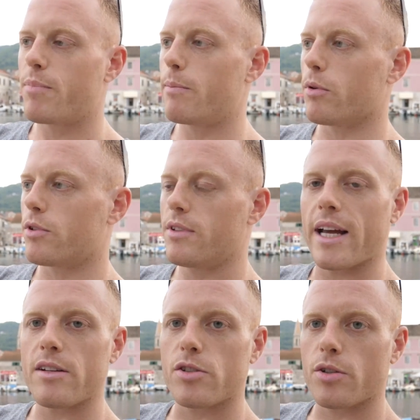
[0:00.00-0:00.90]
People
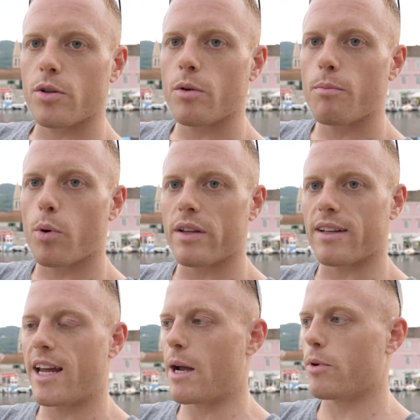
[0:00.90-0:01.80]
tend to point
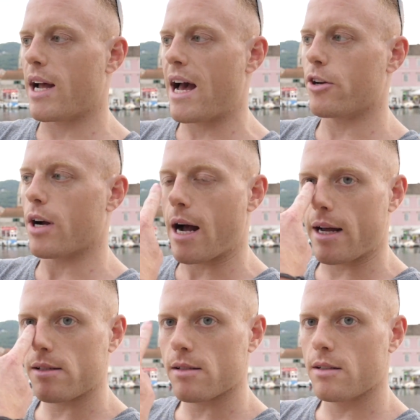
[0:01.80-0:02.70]
the camera at your
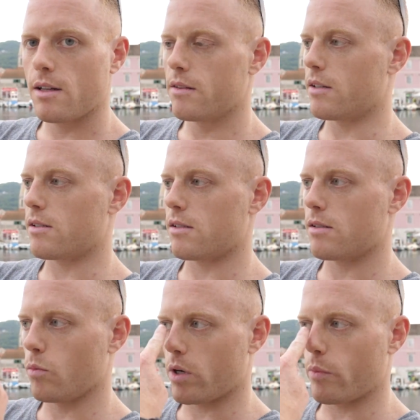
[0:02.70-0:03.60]
eyes. This
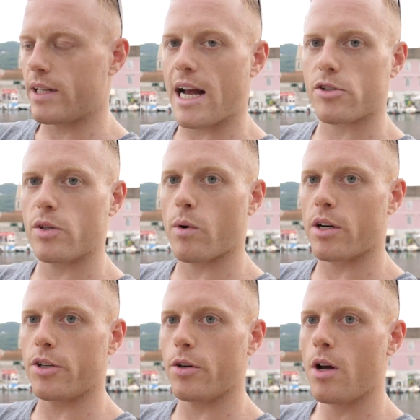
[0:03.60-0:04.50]
is what we naturally
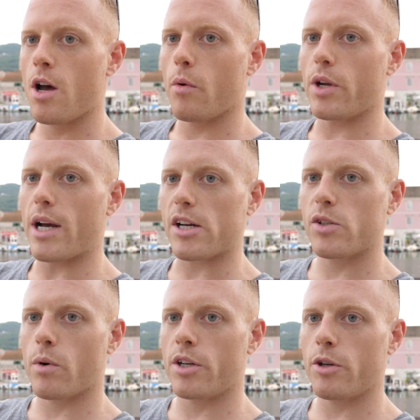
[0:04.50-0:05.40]
wanna do. What you
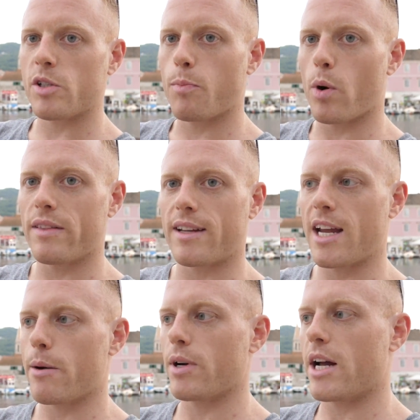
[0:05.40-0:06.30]
actually wanna do is point the
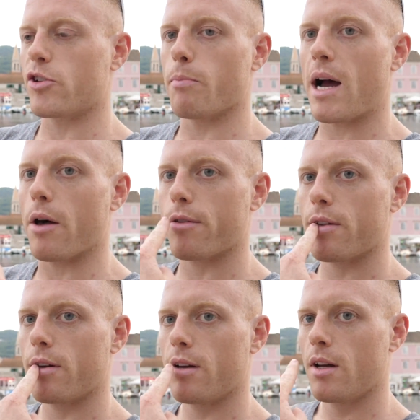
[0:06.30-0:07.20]
camera at your mouth.
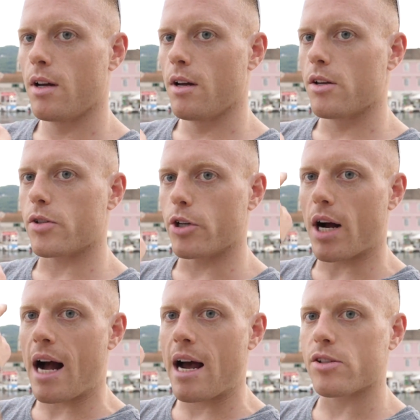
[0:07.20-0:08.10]
So
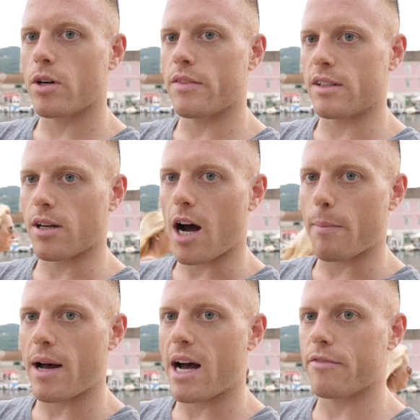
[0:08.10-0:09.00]
your eyes are on the
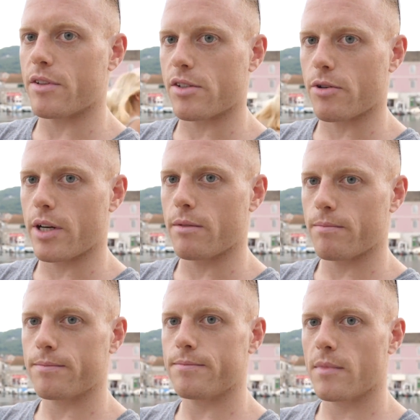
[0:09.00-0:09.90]
top half of the screen,
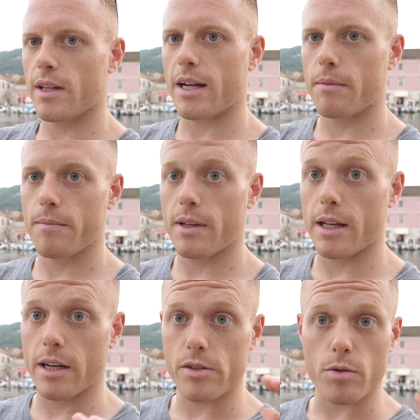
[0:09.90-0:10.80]
like
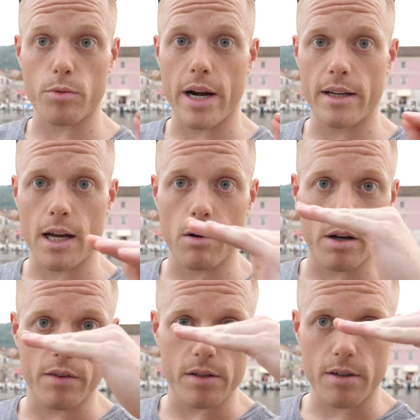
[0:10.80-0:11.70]
it is right now
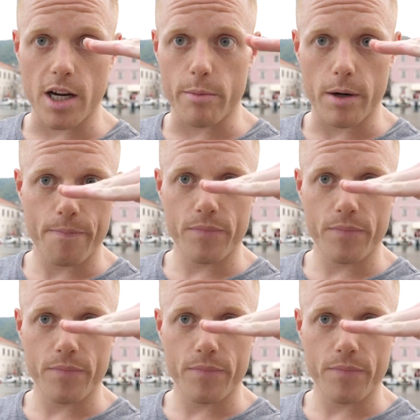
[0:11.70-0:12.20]
on this camera.